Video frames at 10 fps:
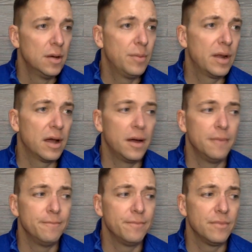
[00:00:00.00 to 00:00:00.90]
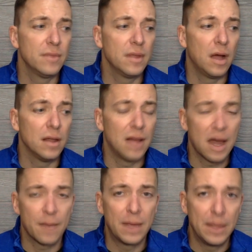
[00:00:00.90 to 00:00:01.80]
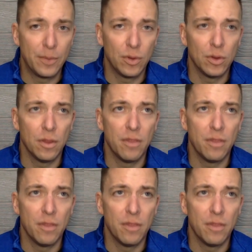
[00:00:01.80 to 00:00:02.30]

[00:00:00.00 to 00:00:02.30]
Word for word: But um, a lot of people